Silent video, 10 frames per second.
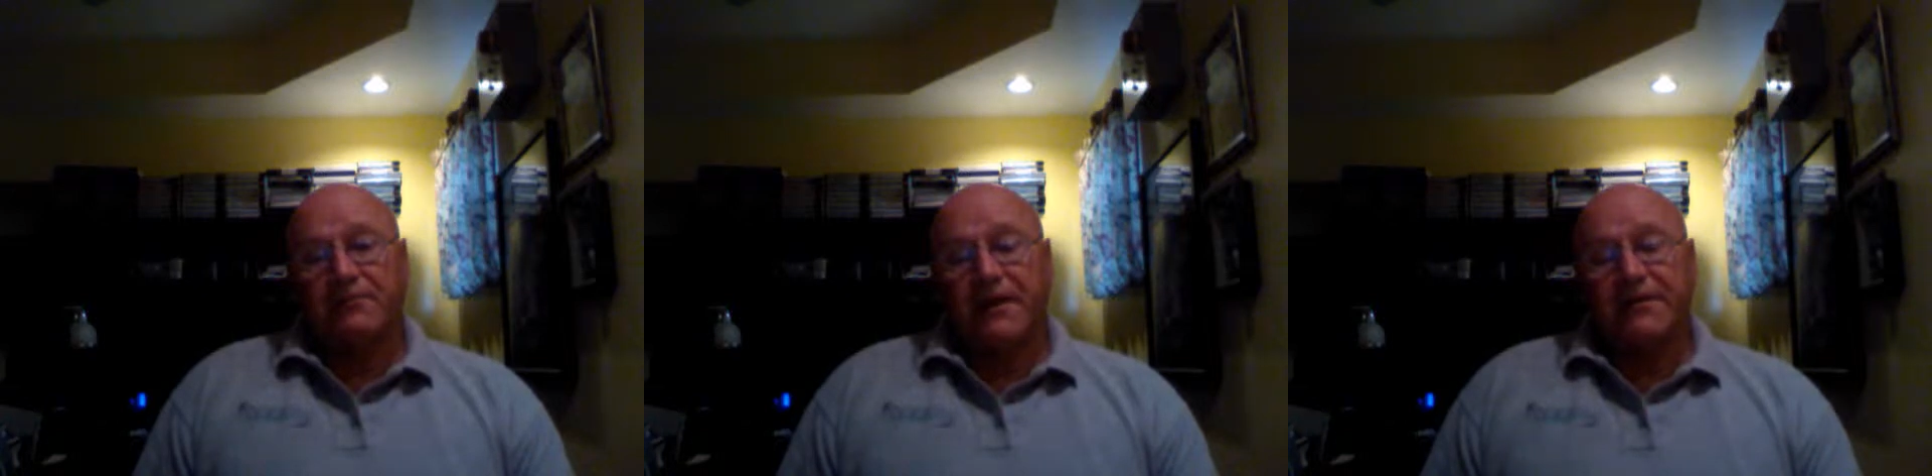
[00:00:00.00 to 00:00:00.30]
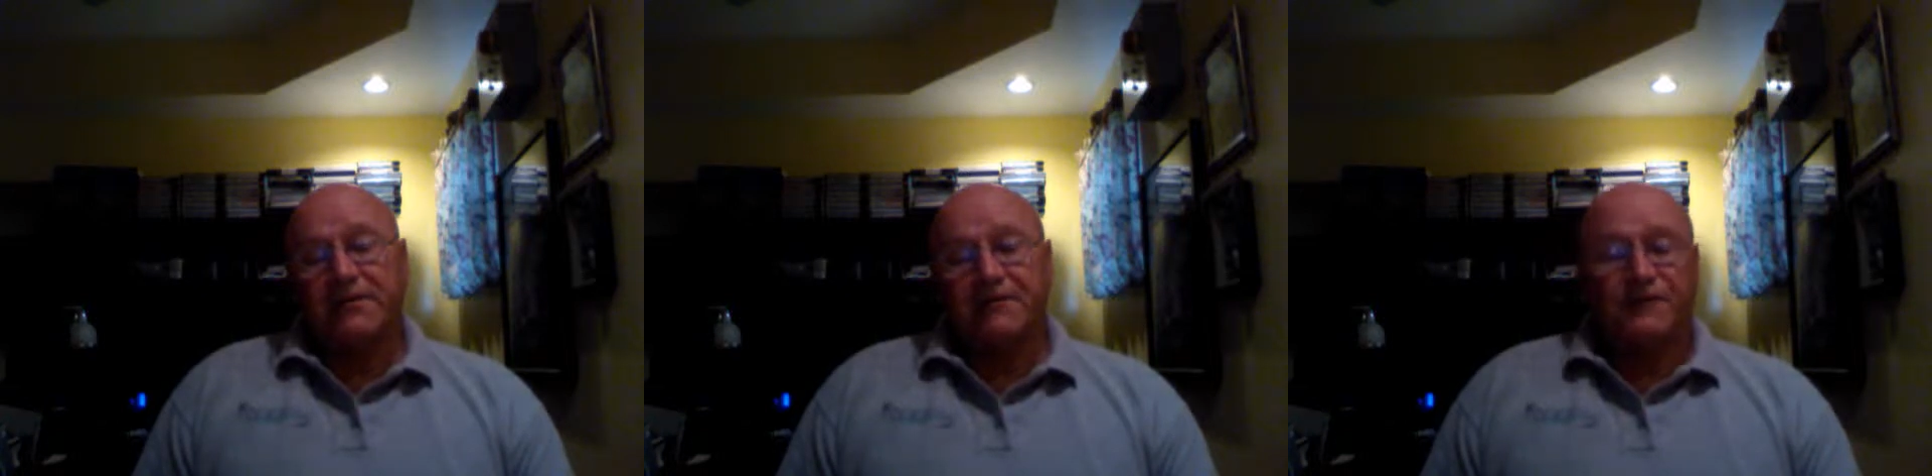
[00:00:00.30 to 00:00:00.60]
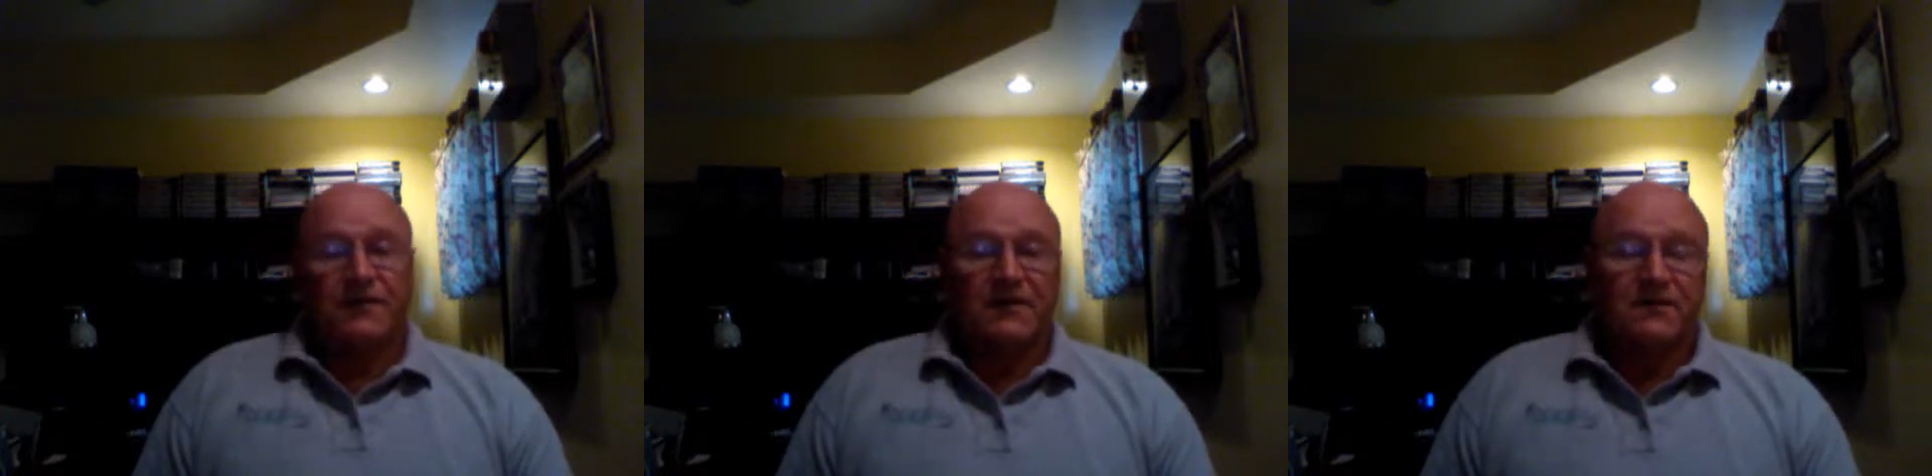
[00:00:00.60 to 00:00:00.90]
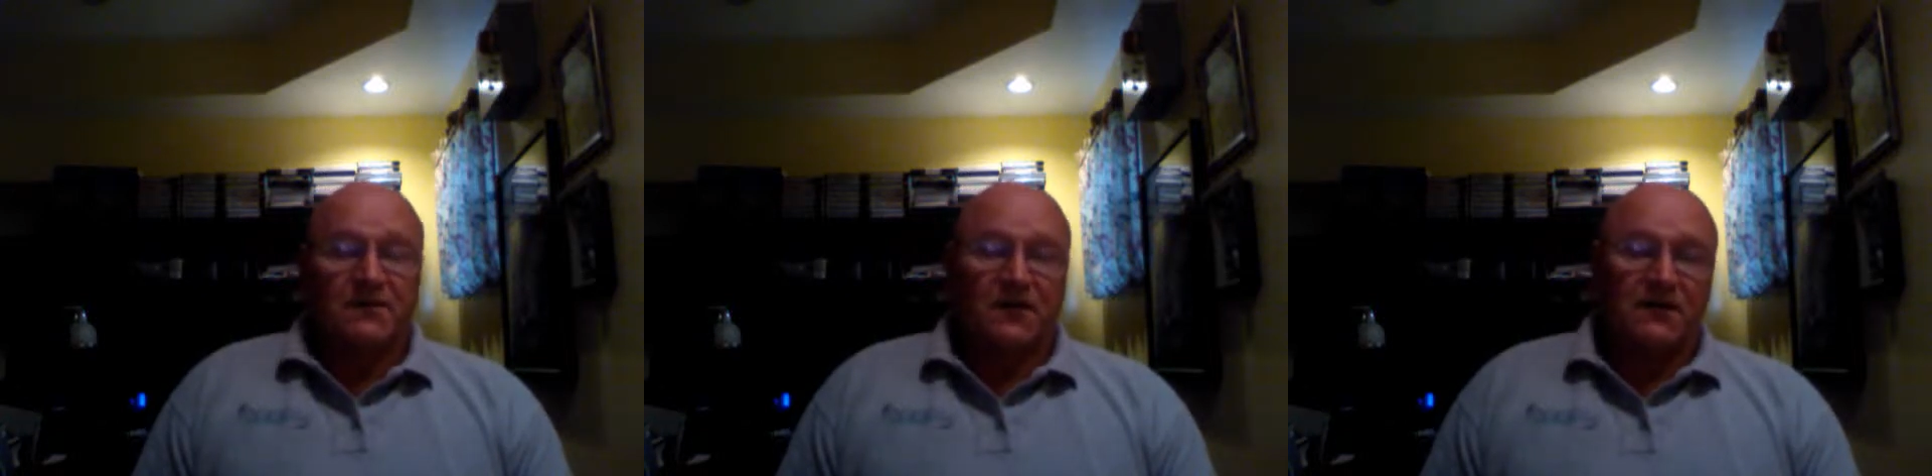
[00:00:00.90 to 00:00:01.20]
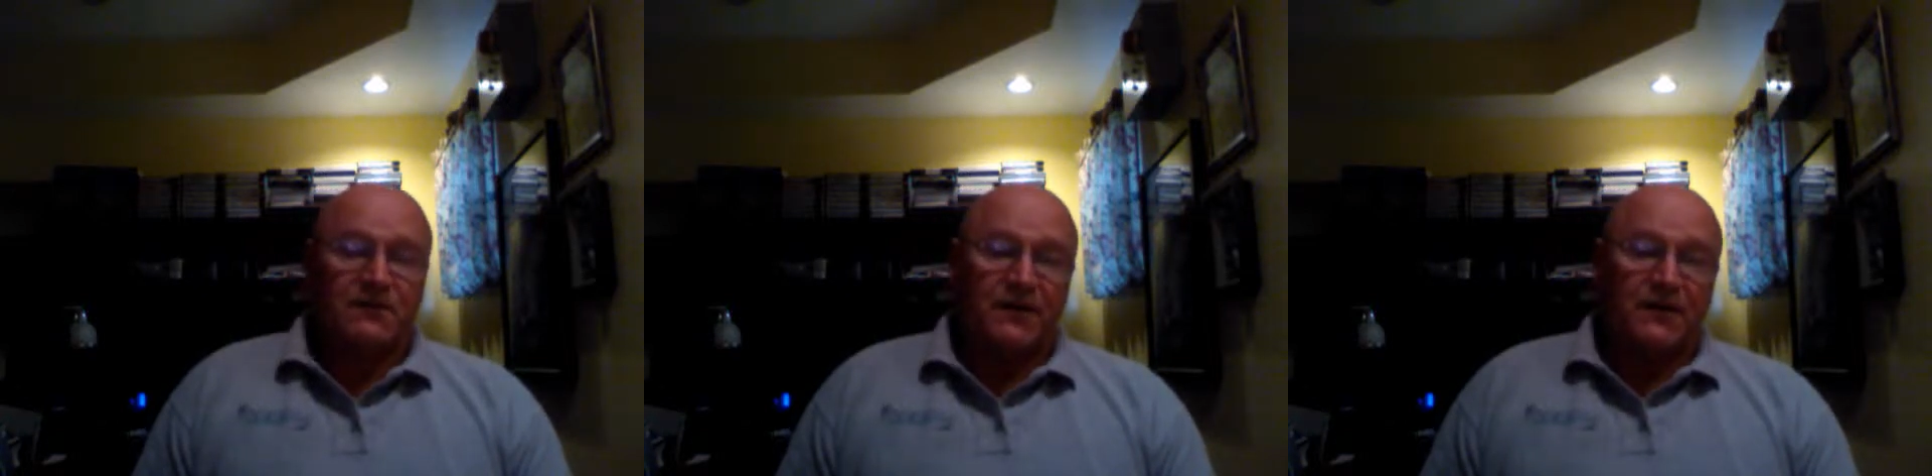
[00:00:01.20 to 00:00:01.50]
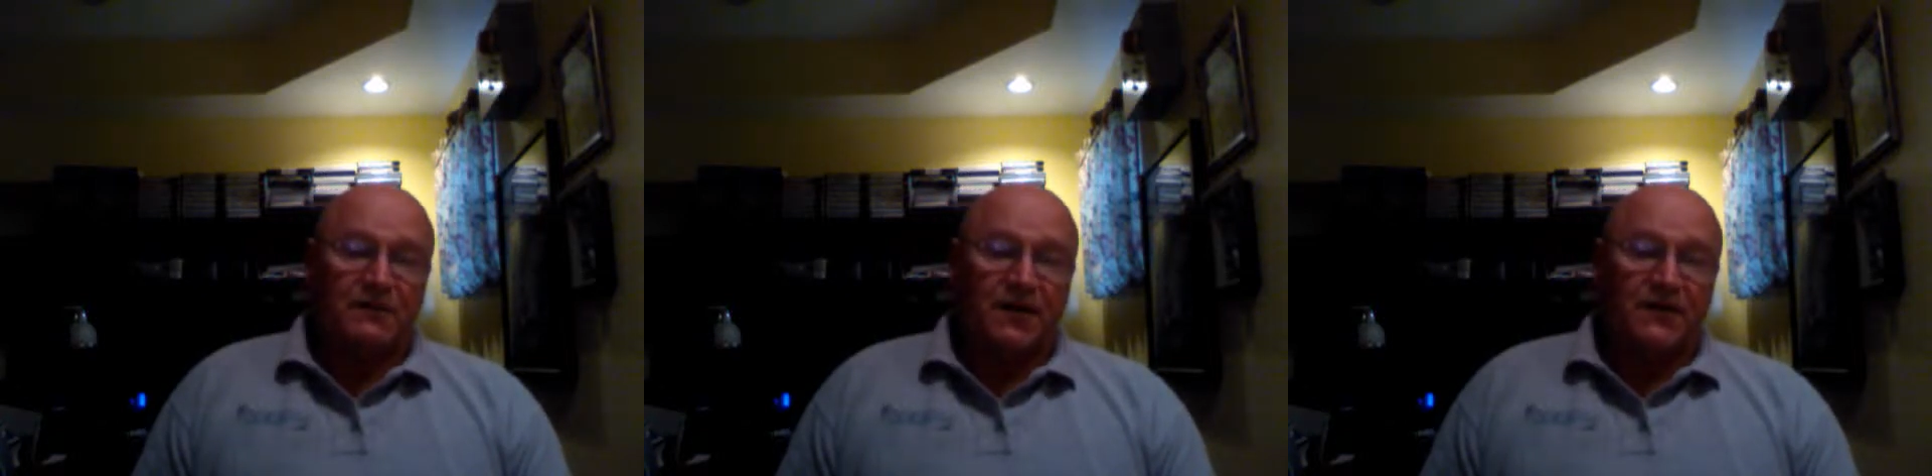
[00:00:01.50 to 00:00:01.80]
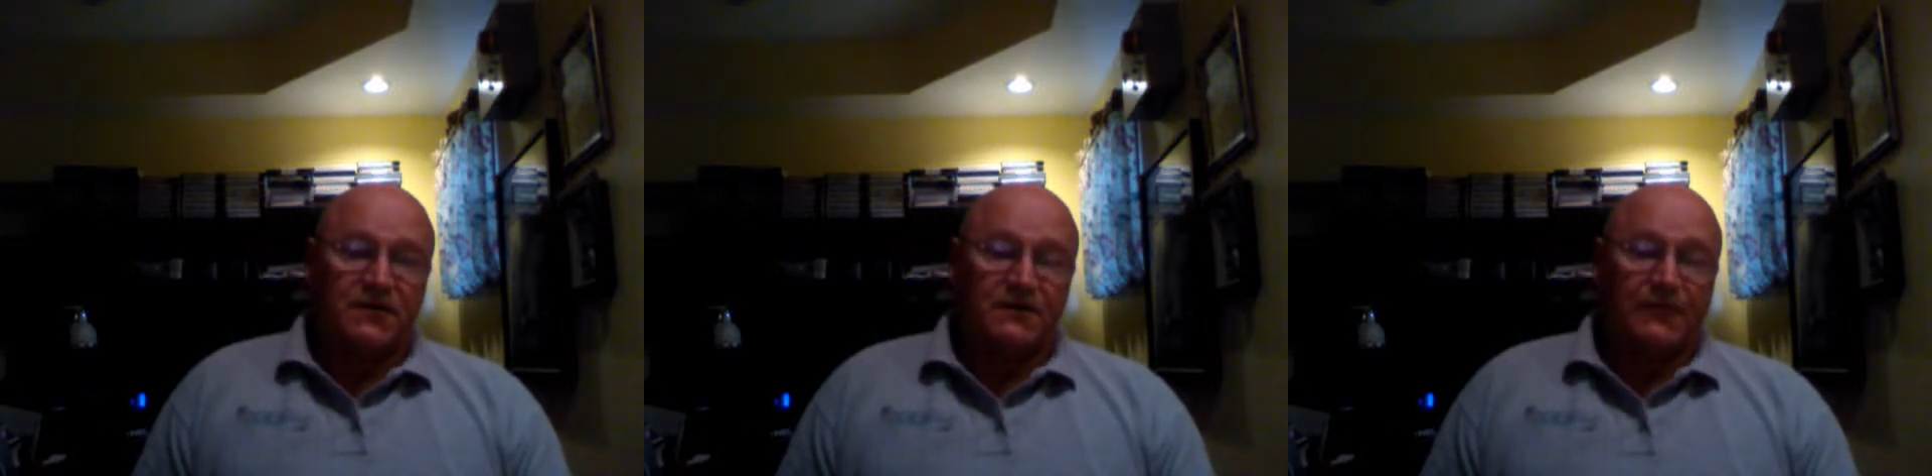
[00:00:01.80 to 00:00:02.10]
bicep flex at the highest peak of the
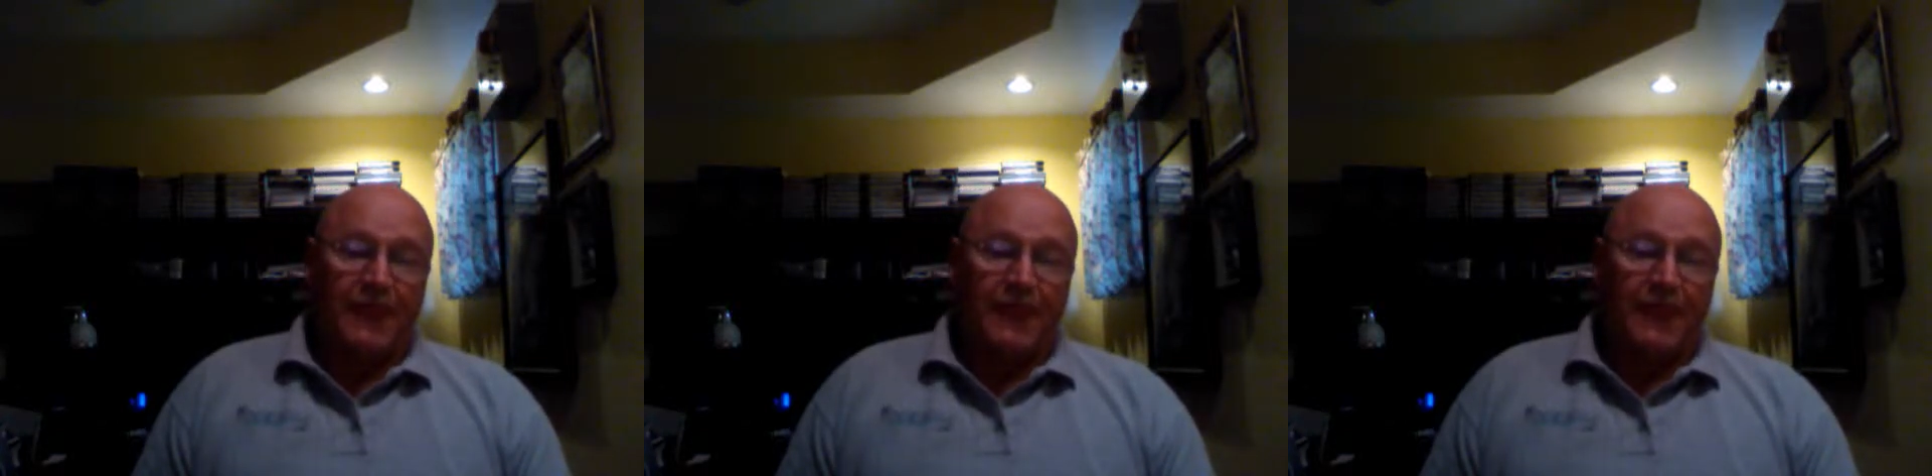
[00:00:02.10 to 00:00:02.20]
bicep.